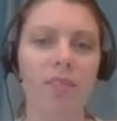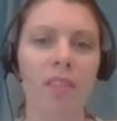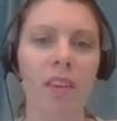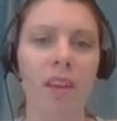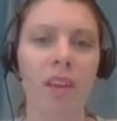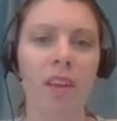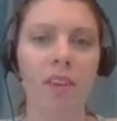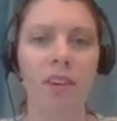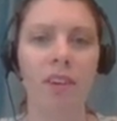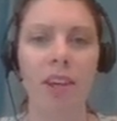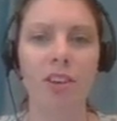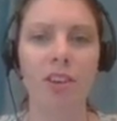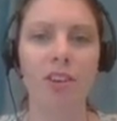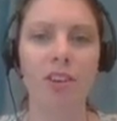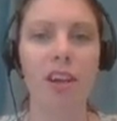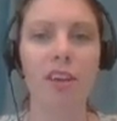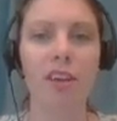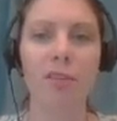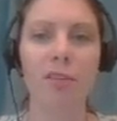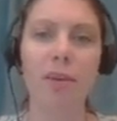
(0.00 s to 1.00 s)
All right, you
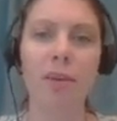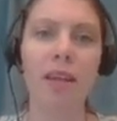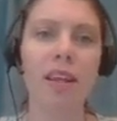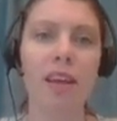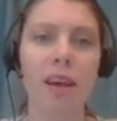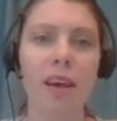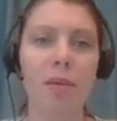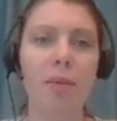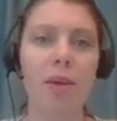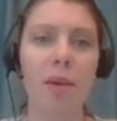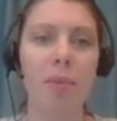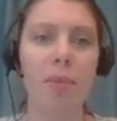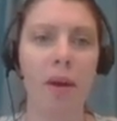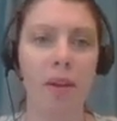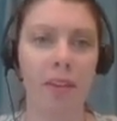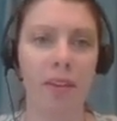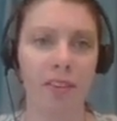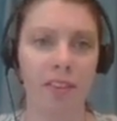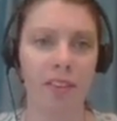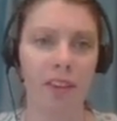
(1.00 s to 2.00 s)
can explain the company
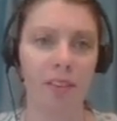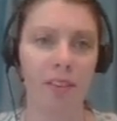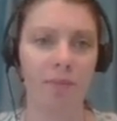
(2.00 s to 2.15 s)
policy.